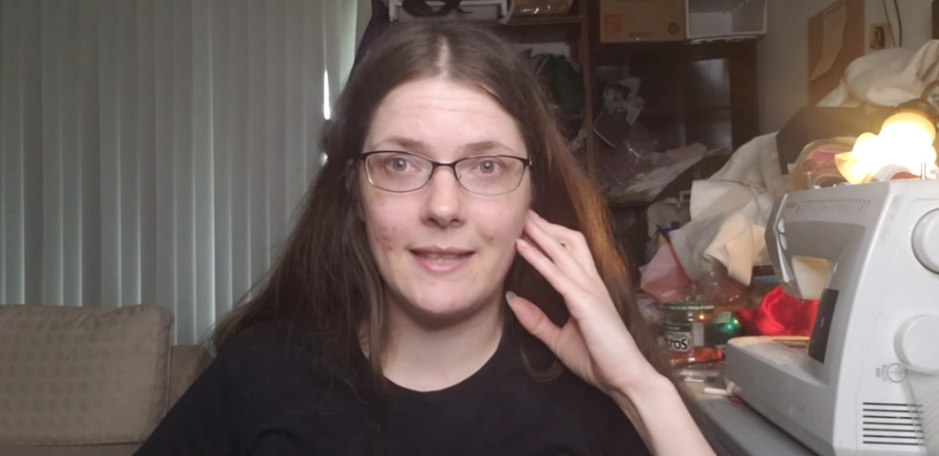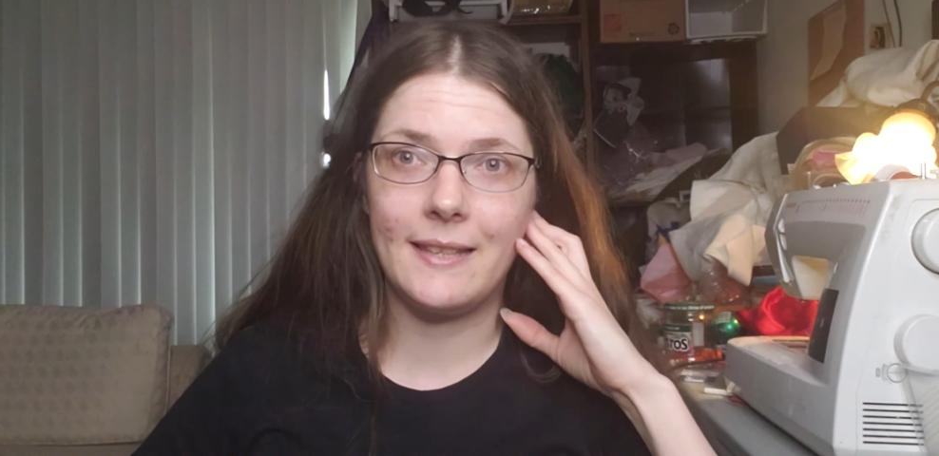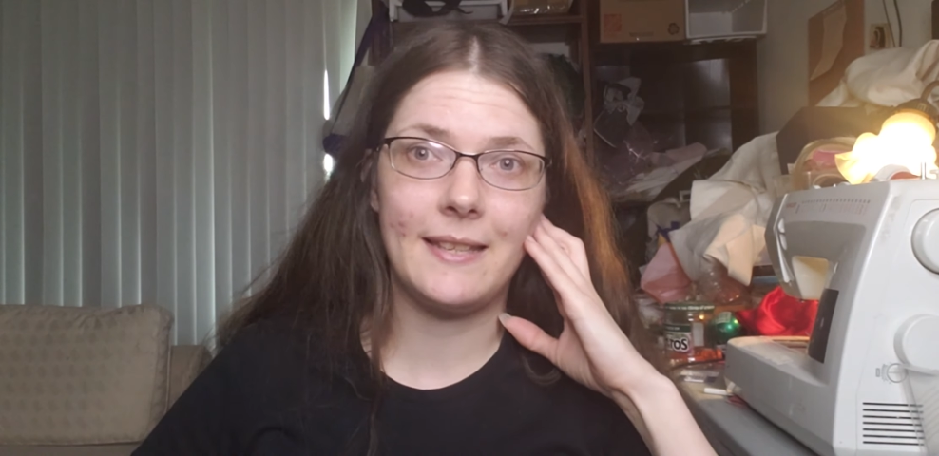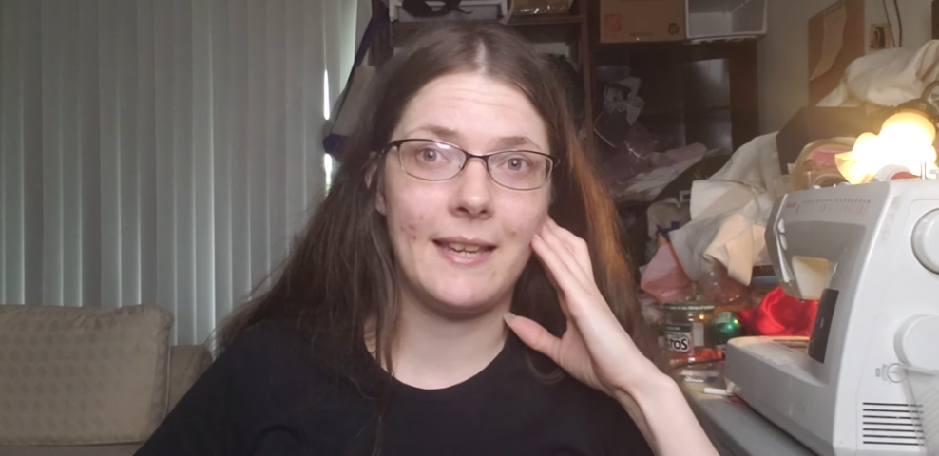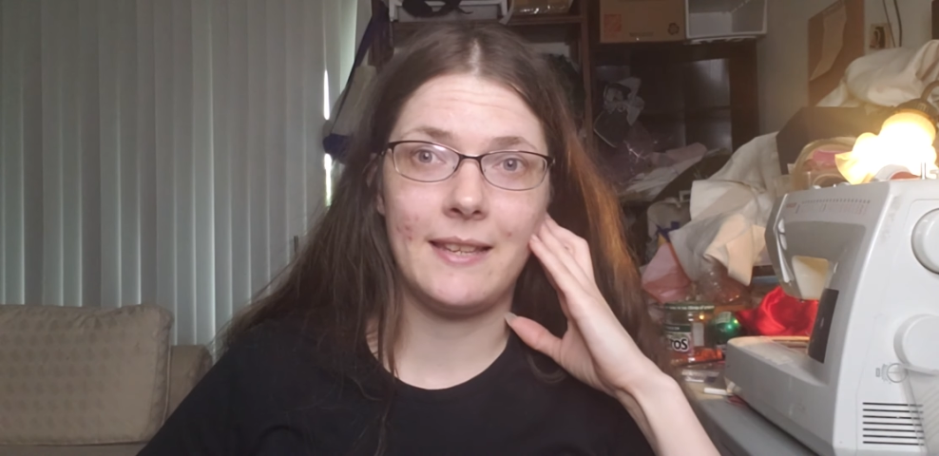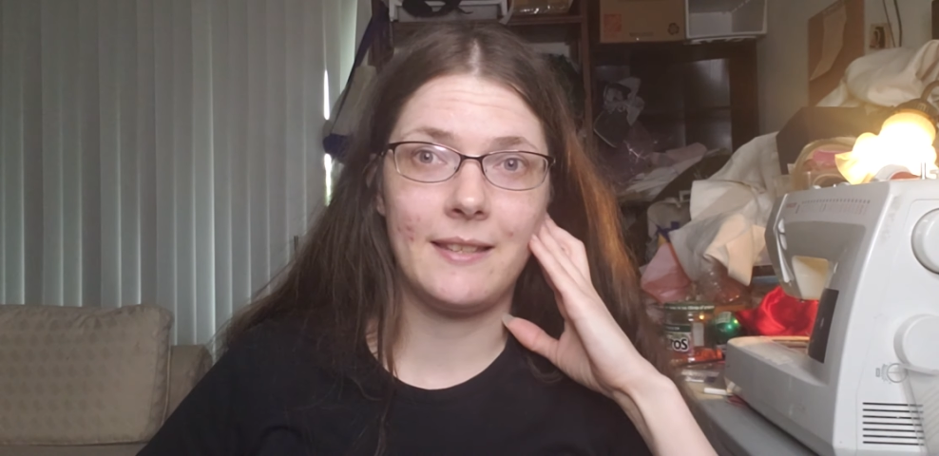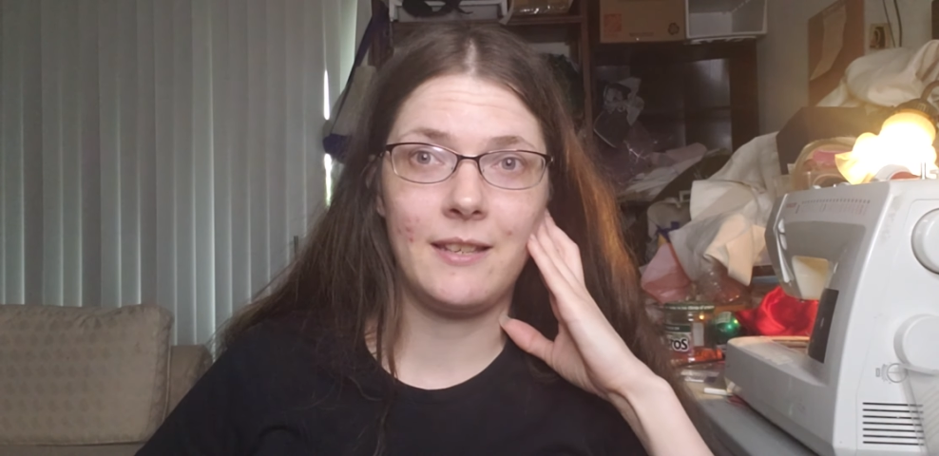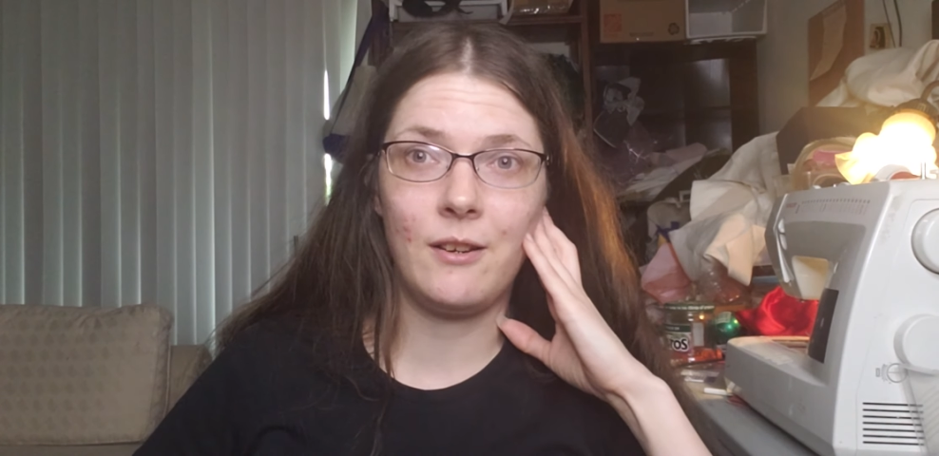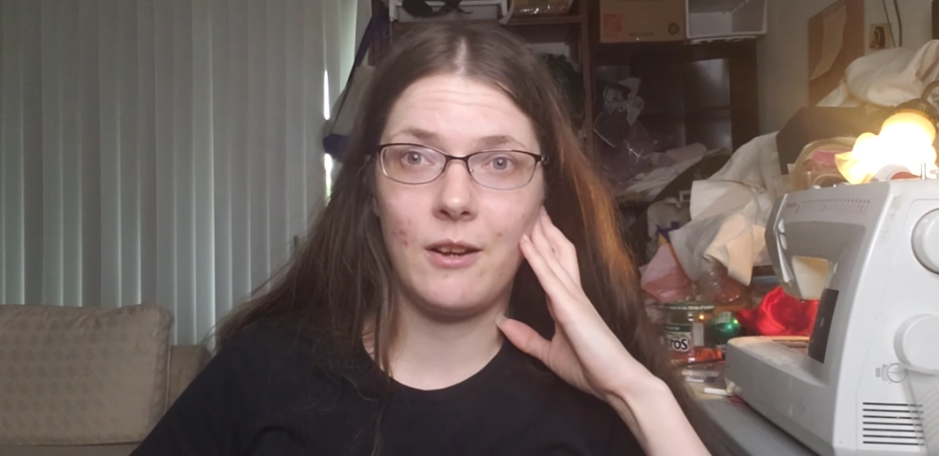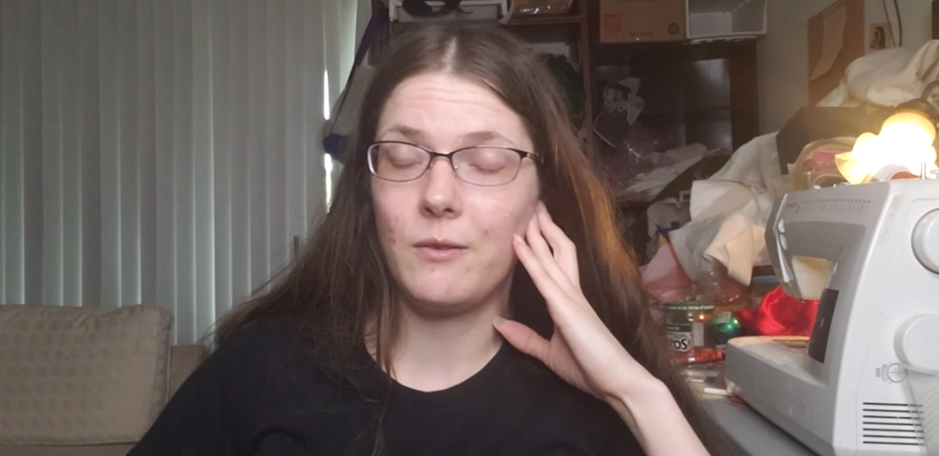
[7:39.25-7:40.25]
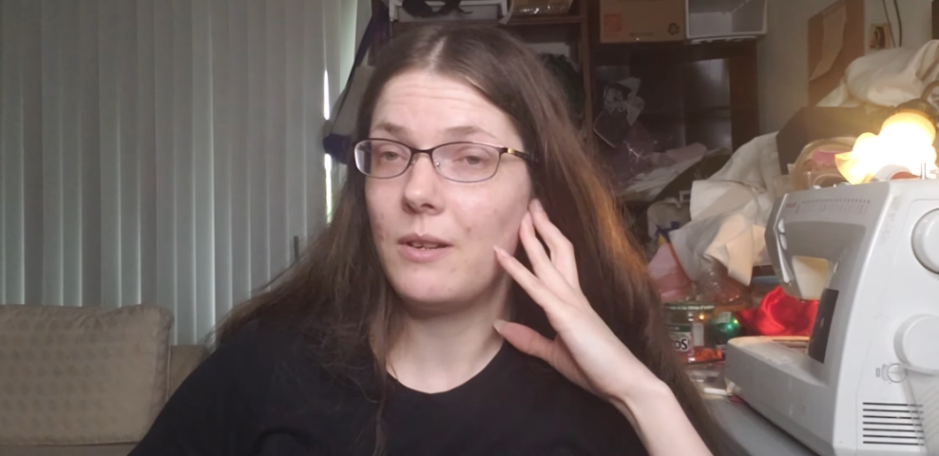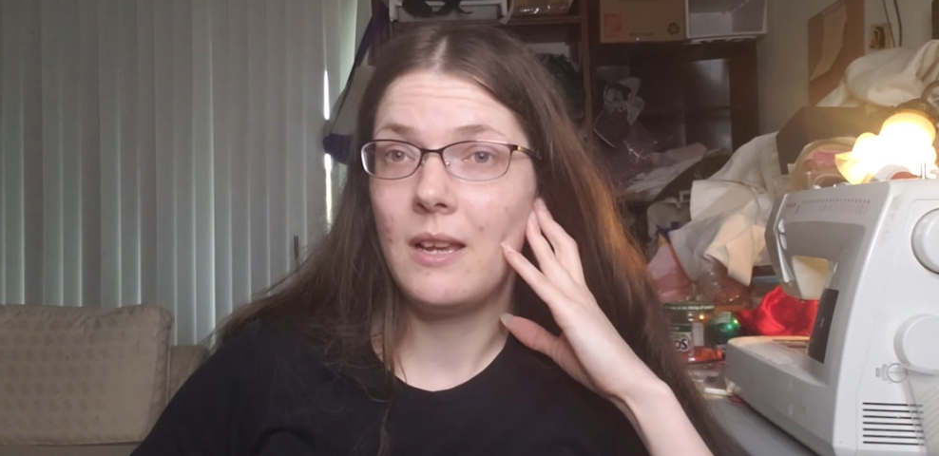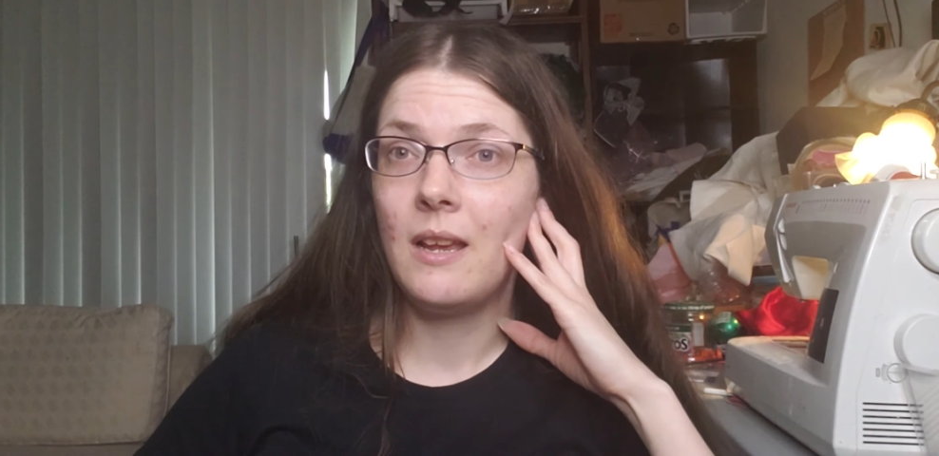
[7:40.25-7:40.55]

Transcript: that says, you know,